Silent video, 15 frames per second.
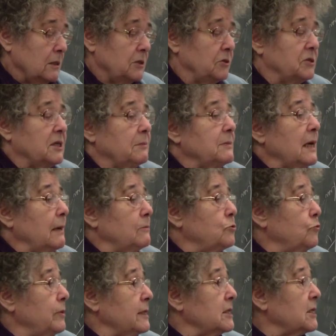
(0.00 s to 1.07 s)
So
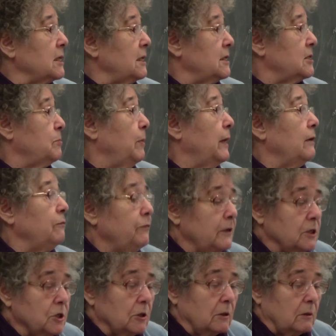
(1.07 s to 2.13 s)
sometimes risk is
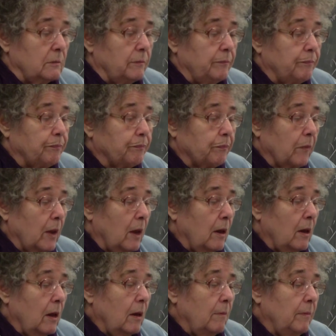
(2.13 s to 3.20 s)
beneficial.
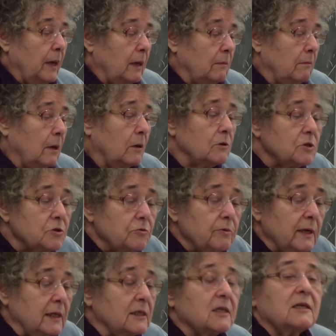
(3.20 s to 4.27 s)
But most
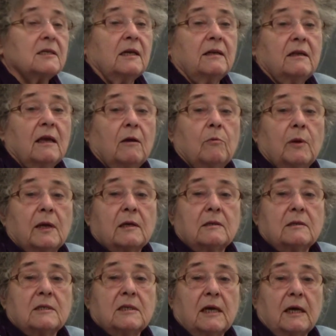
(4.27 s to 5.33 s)
risks, I think we
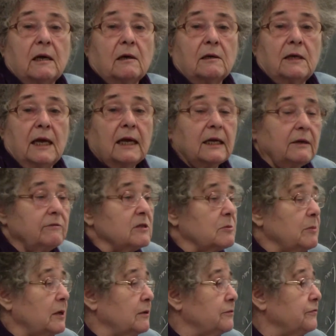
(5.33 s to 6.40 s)
can say, are negatives.
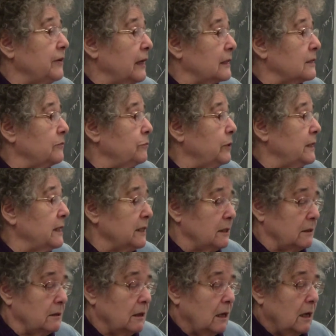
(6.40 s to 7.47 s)
As a matter of fact, if we
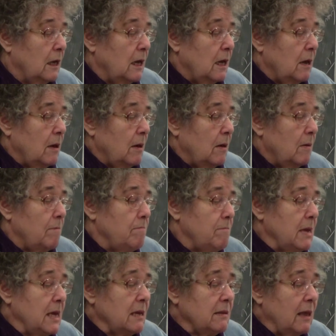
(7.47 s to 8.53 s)
didn't
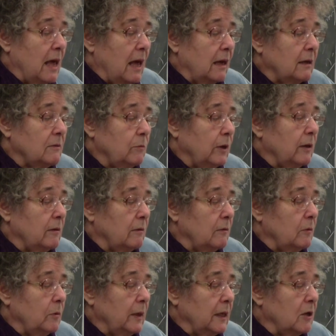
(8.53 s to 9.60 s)
mean that,
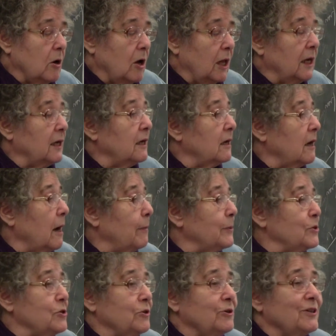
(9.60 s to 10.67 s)
we'd call it an
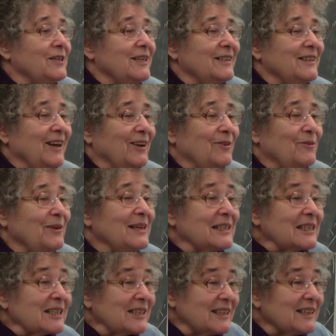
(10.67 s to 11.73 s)
opportunity and not a
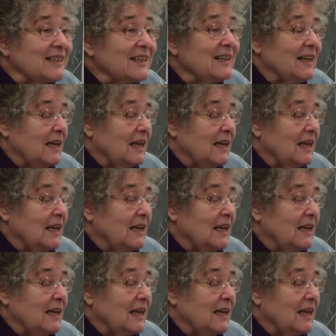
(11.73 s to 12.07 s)
risk.